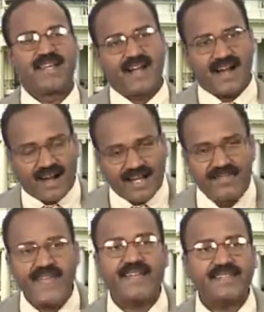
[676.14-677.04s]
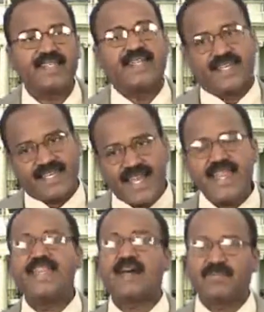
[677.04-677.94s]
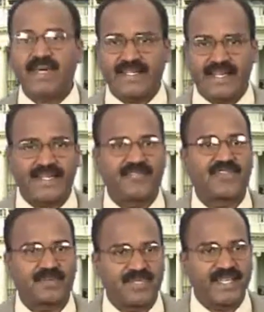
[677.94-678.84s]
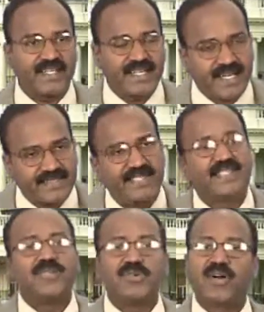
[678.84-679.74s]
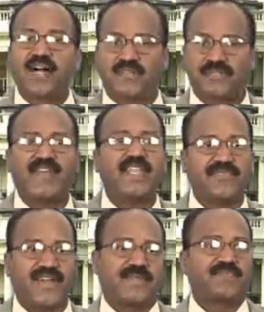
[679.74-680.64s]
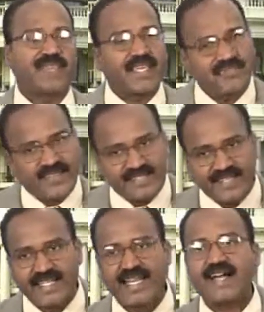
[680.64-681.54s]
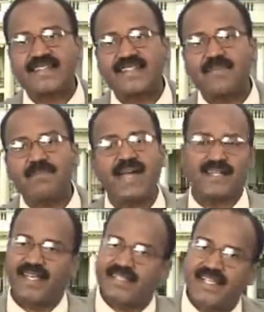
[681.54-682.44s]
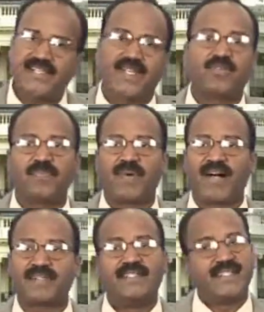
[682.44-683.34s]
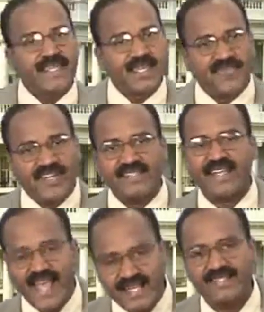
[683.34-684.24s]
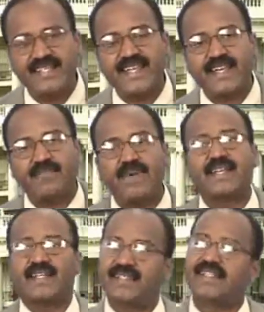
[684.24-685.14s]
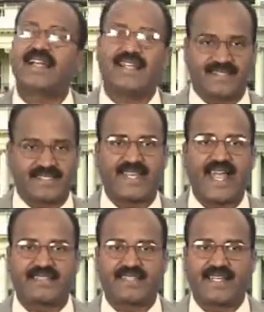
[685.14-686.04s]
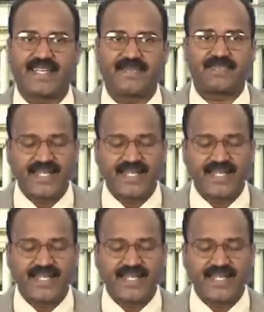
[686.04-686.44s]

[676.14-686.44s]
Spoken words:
Always any number taken from the index, you have to verify. If it is a class number, in the schedule part. If it is an auxiliary number, in the concern auxiliary.